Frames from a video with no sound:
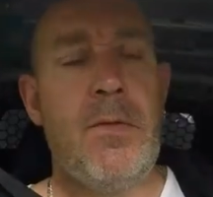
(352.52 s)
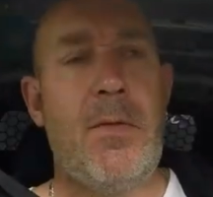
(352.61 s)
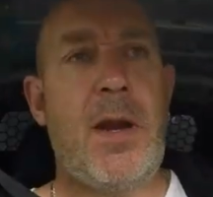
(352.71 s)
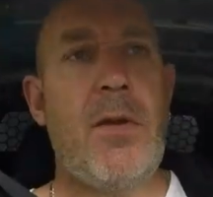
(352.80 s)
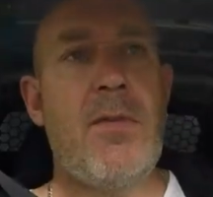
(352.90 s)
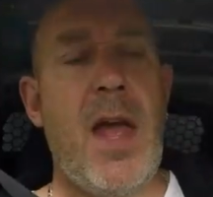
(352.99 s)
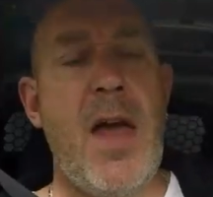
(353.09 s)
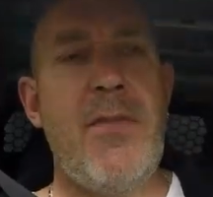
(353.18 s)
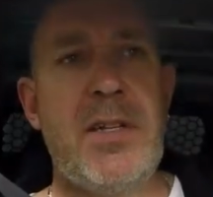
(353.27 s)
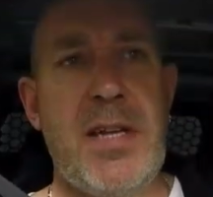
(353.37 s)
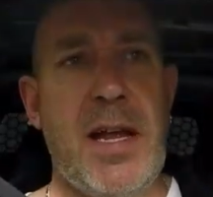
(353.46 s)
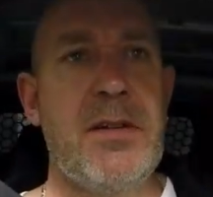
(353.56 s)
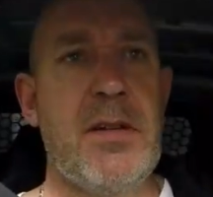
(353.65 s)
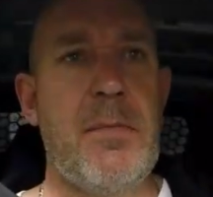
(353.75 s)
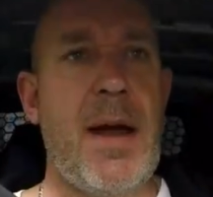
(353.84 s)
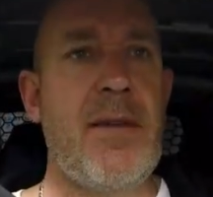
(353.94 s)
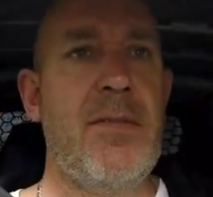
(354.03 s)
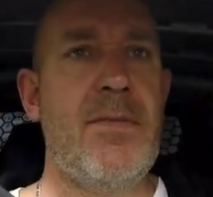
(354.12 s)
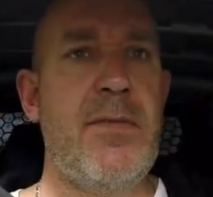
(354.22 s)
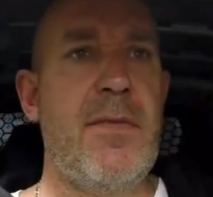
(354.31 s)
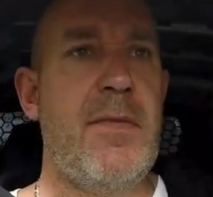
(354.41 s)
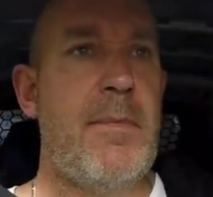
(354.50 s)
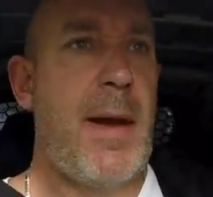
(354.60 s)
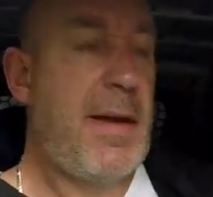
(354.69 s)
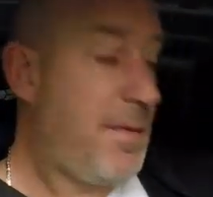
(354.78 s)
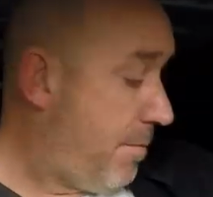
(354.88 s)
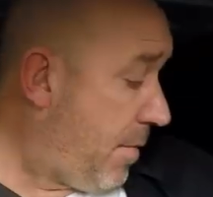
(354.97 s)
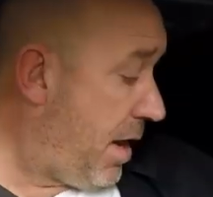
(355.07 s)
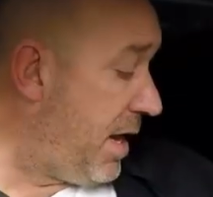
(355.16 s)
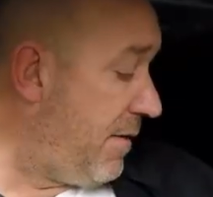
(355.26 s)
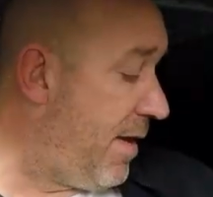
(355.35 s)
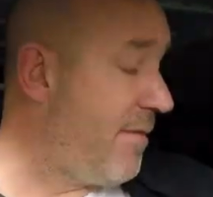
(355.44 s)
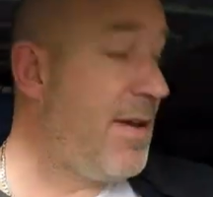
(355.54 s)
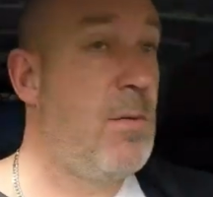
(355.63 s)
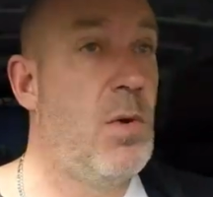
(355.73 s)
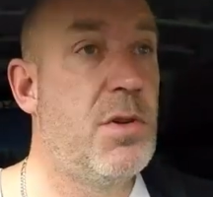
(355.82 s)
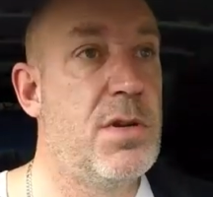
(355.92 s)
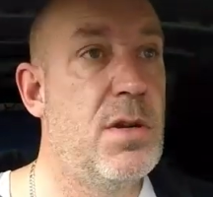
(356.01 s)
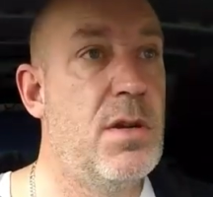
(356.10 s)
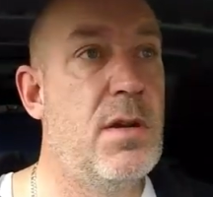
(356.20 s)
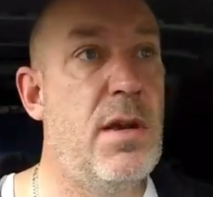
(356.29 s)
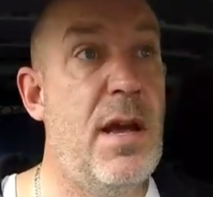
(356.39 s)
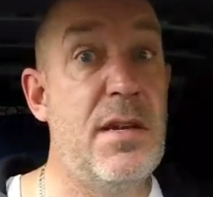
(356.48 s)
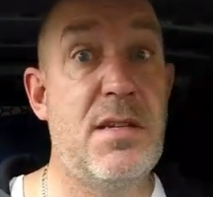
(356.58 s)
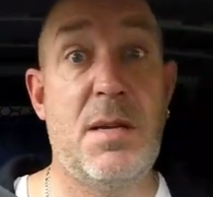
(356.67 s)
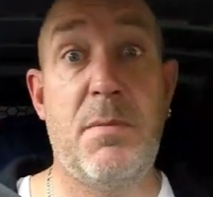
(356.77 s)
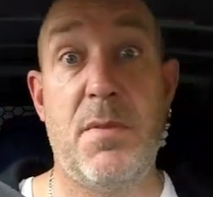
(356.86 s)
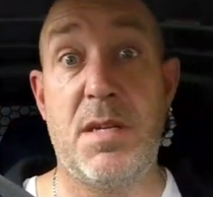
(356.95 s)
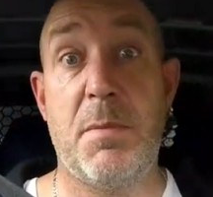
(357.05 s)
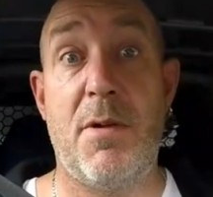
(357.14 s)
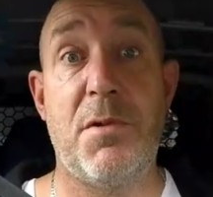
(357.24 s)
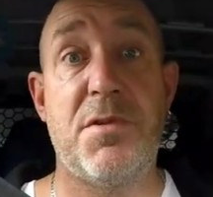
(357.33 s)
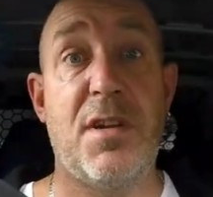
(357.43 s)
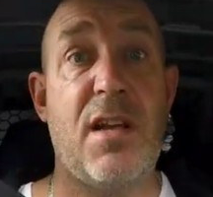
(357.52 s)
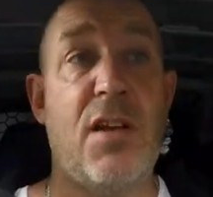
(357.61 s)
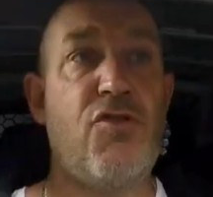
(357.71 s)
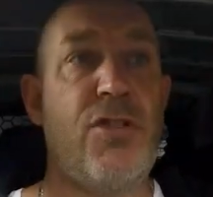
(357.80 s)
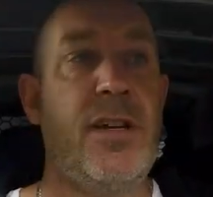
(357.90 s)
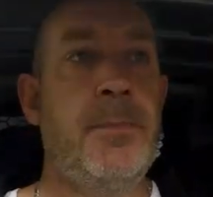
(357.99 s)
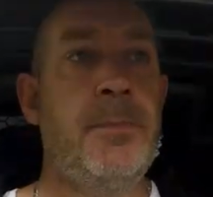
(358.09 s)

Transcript: they don't ever tend to make make the money that they would some, somewhere else in the country.